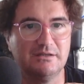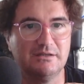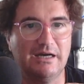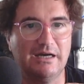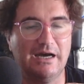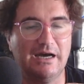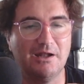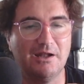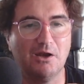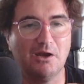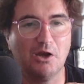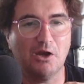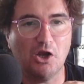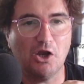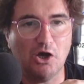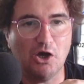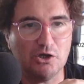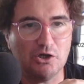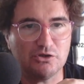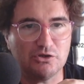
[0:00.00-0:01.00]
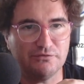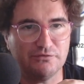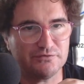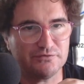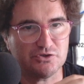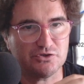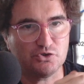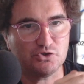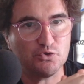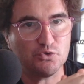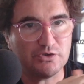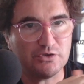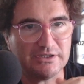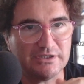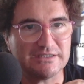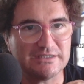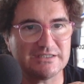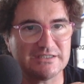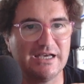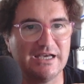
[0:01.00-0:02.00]
A lot of
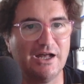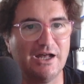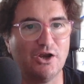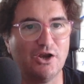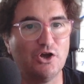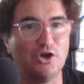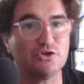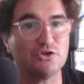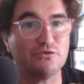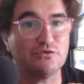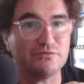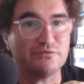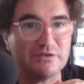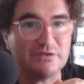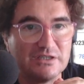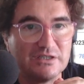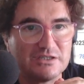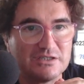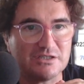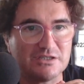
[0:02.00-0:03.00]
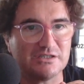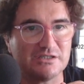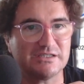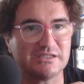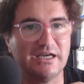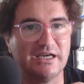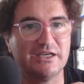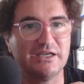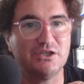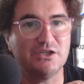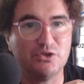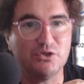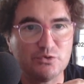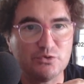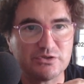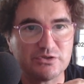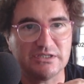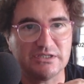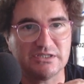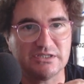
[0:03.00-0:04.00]
students, a lot of teachers are
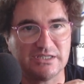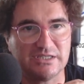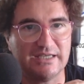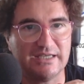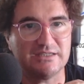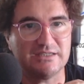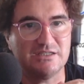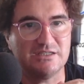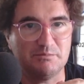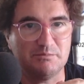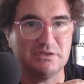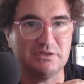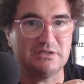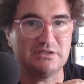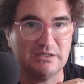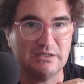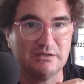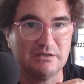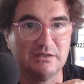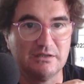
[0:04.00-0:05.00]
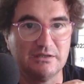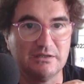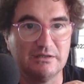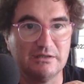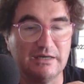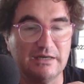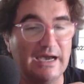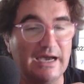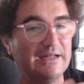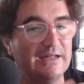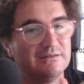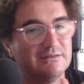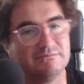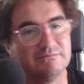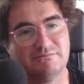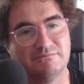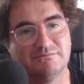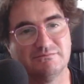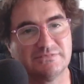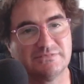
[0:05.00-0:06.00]
using ChatGPT, and
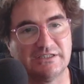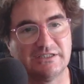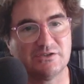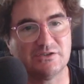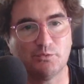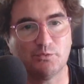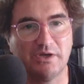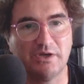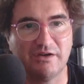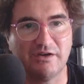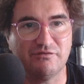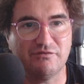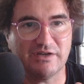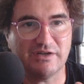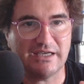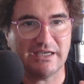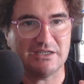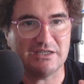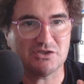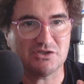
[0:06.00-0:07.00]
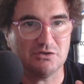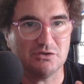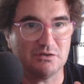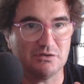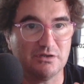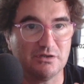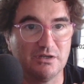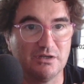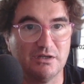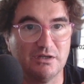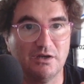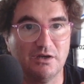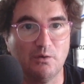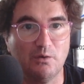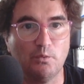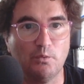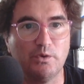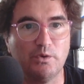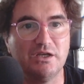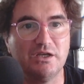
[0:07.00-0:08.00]
since we are in vacation,
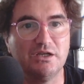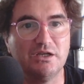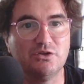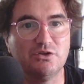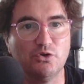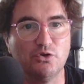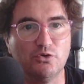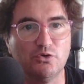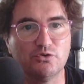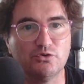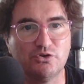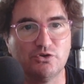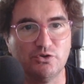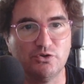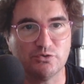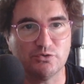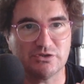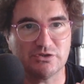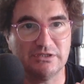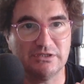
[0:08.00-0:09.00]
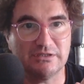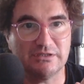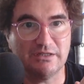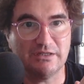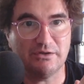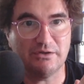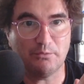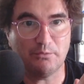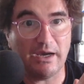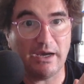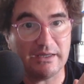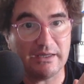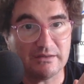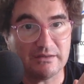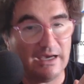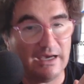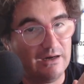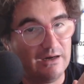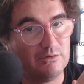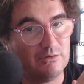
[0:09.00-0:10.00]
we don't use it right
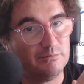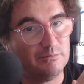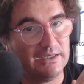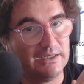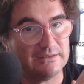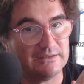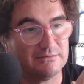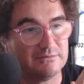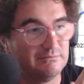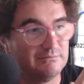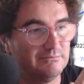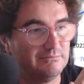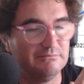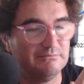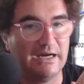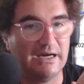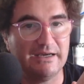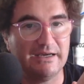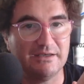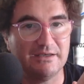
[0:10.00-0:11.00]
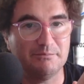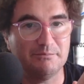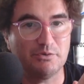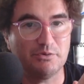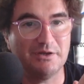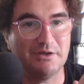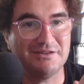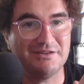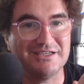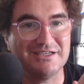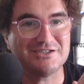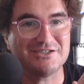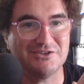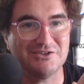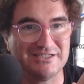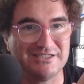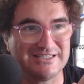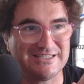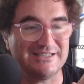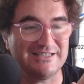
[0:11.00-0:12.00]
now. But my prediction
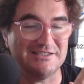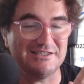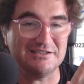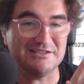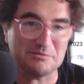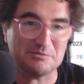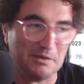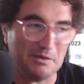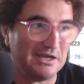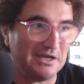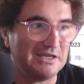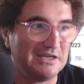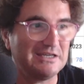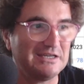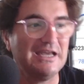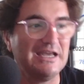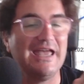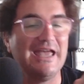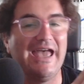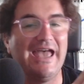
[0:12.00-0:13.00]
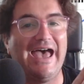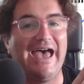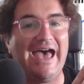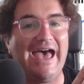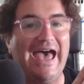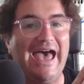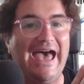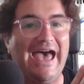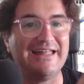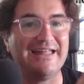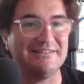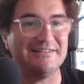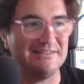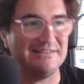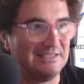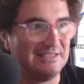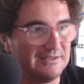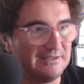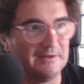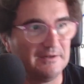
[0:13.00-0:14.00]
is that in Spain and
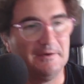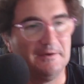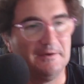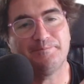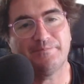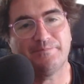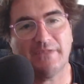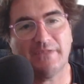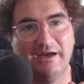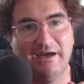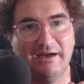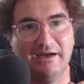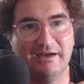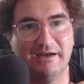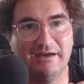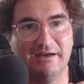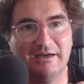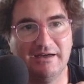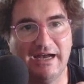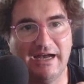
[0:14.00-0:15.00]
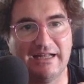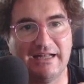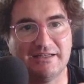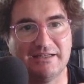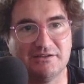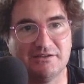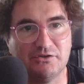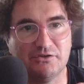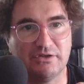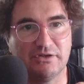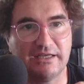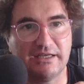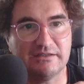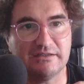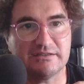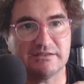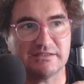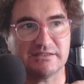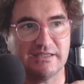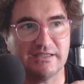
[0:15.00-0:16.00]
in the
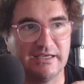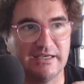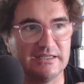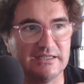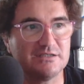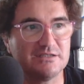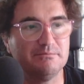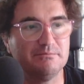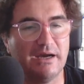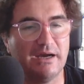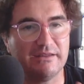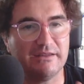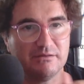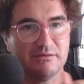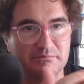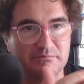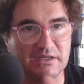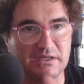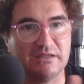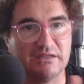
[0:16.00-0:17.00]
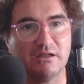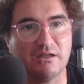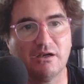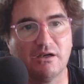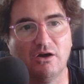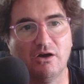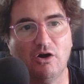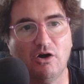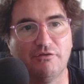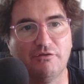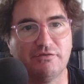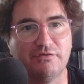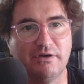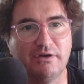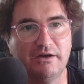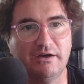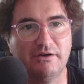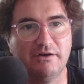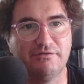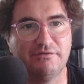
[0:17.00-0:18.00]
United States, by the middle of
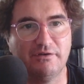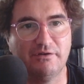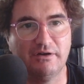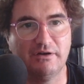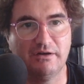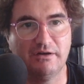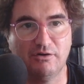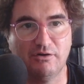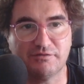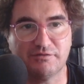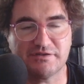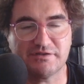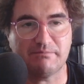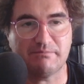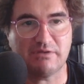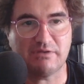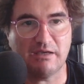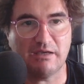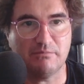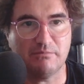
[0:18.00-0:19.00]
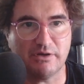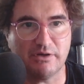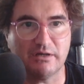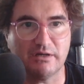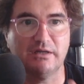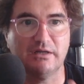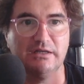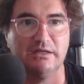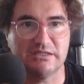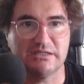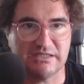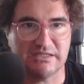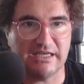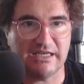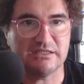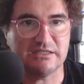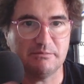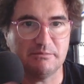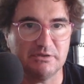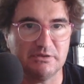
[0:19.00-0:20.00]
September,
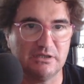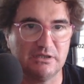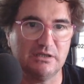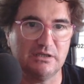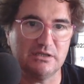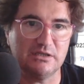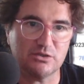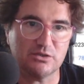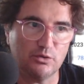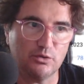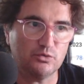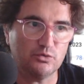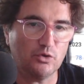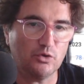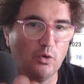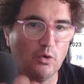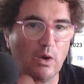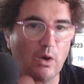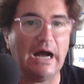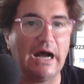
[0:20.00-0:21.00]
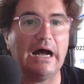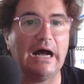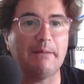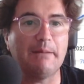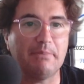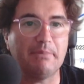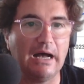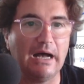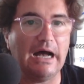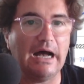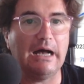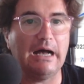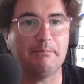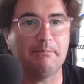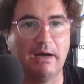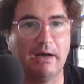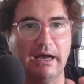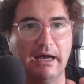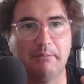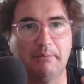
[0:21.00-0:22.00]
ChatGPT is going to go up, up,
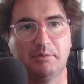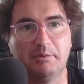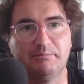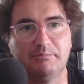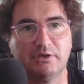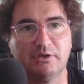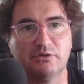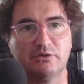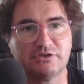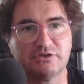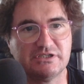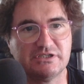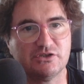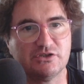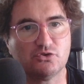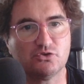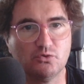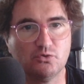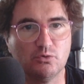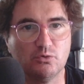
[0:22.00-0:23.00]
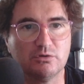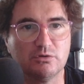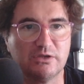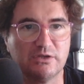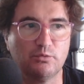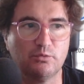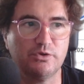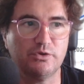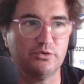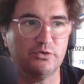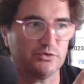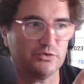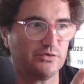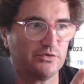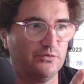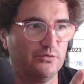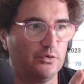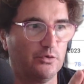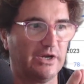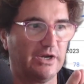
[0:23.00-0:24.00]
up, because it's a tool that we use
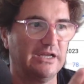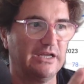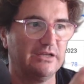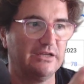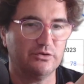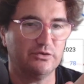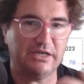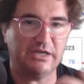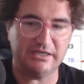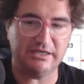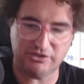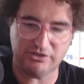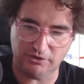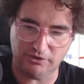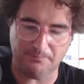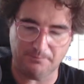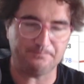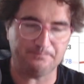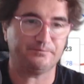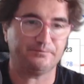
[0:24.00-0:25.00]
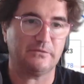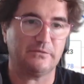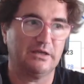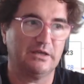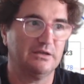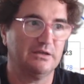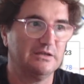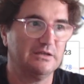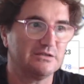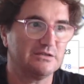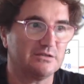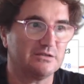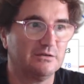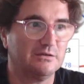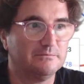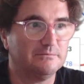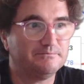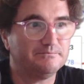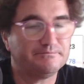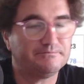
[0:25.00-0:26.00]
for education.
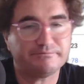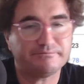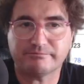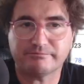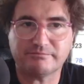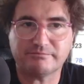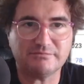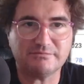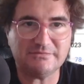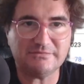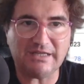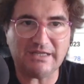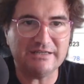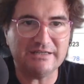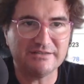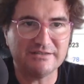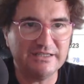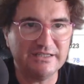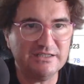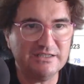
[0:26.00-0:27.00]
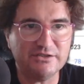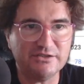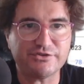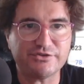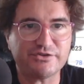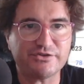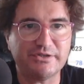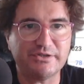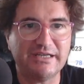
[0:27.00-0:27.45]
So the industry